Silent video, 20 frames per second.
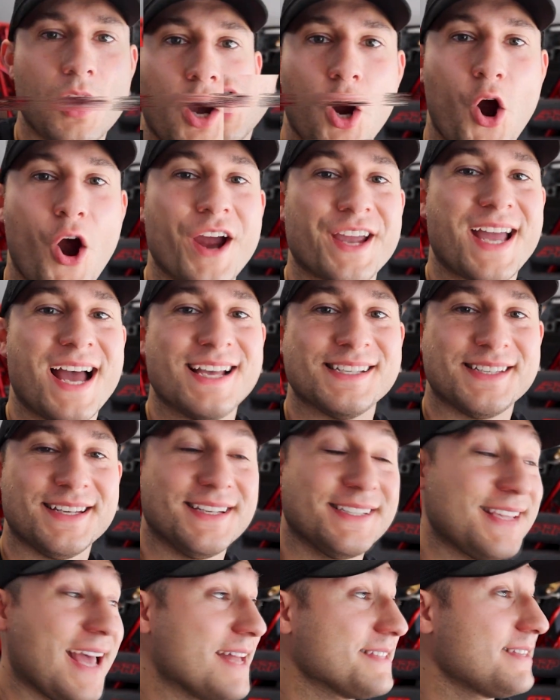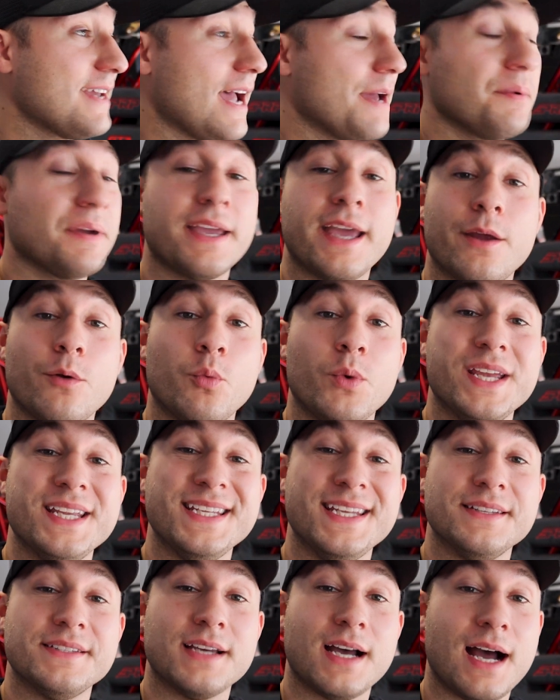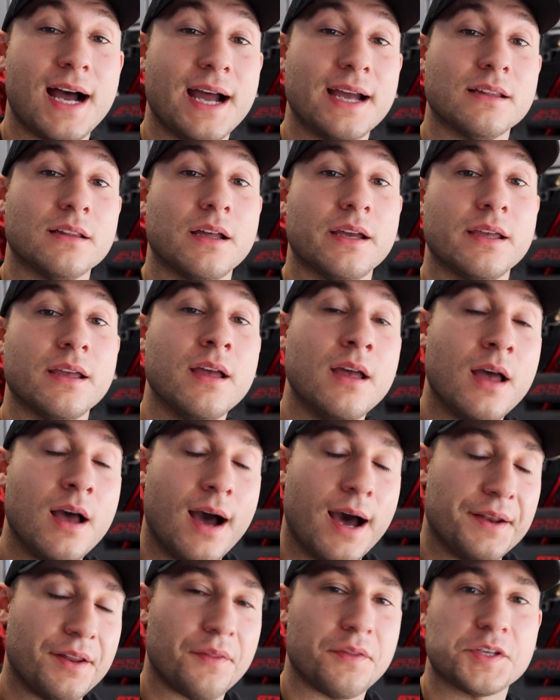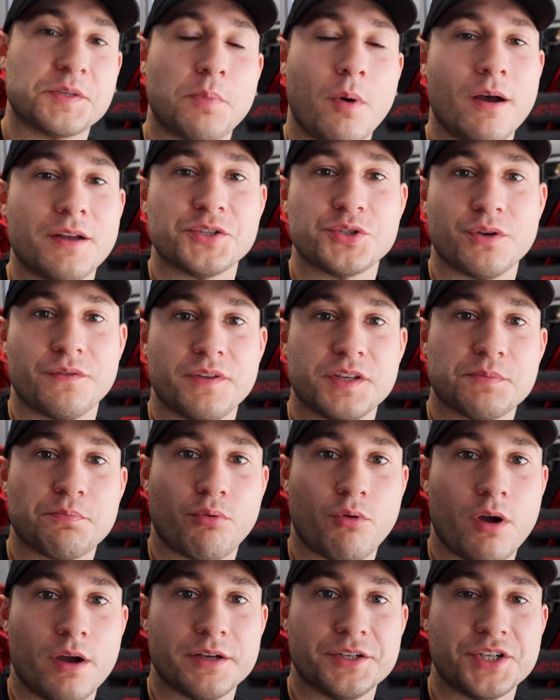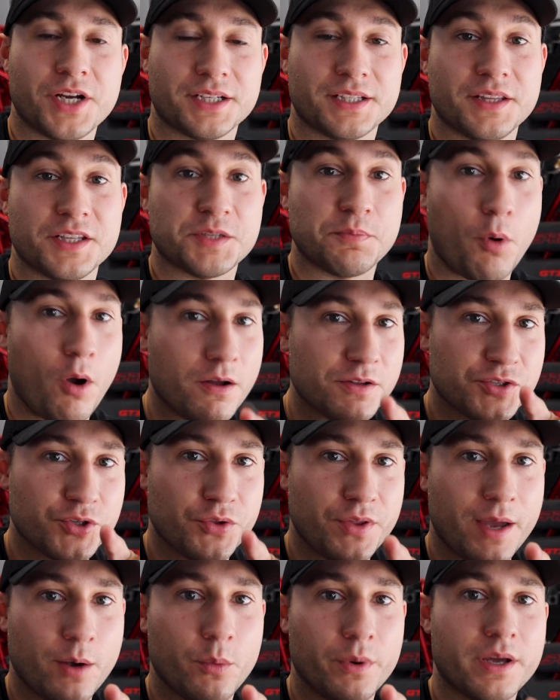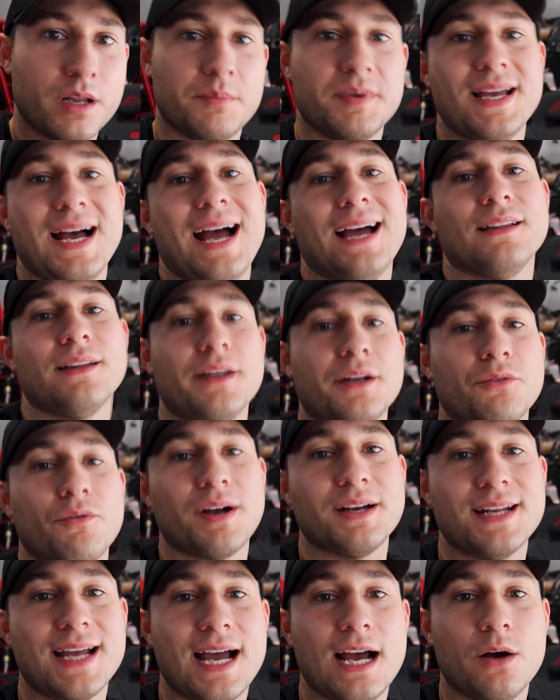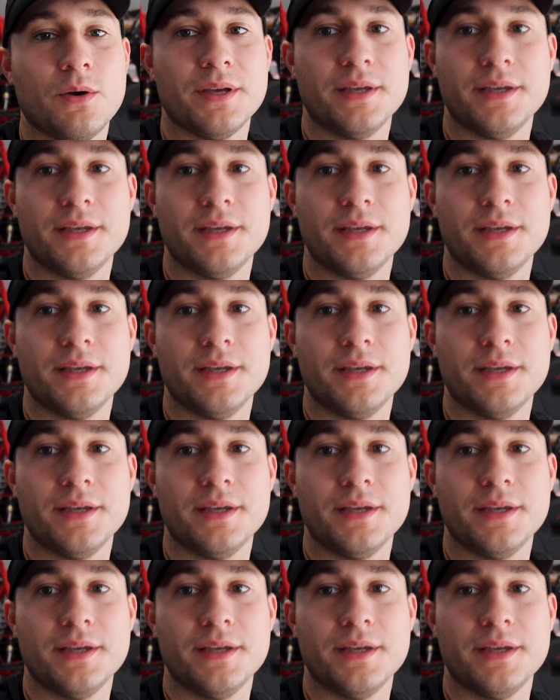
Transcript: All right, guys, it is that time again. We need to highlight another sponsor of this project. And the sponsor that we're going to be highlighting right now